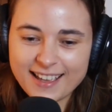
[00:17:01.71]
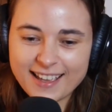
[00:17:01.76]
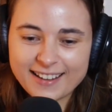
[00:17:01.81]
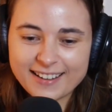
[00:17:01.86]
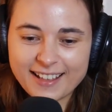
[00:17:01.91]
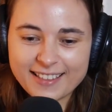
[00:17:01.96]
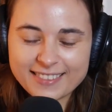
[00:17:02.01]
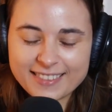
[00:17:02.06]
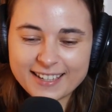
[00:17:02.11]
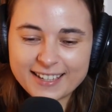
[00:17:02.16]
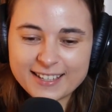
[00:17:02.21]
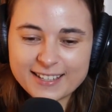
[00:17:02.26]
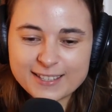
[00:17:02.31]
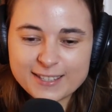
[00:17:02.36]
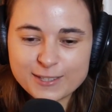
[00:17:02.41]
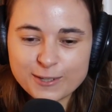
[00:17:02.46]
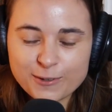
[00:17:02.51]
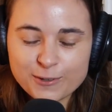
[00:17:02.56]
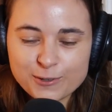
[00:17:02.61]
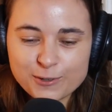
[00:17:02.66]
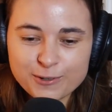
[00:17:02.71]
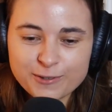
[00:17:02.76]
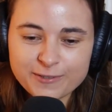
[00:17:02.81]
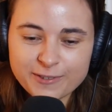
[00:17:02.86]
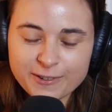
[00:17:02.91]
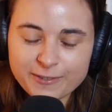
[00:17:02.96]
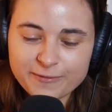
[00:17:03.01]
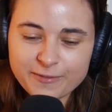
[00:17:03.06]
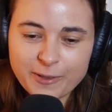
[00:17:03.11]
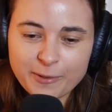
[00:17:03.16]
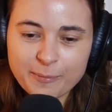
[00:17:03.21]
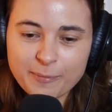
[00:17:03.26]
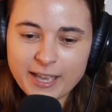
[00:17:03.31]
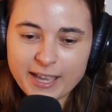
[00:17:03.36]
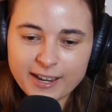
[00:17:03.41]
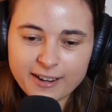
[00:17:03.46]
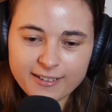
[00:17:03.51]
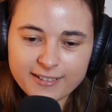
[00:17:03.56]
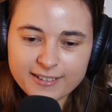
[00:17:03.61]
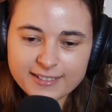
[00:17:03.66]
And I think it's so Correct. True for
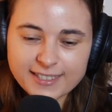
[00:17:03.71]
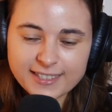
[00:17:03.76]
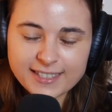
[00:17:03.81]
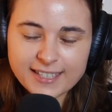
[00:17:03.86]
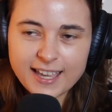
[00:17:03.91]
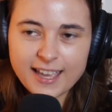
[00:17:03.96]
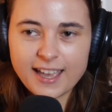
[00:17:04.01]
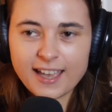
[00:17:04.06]
filmmakers.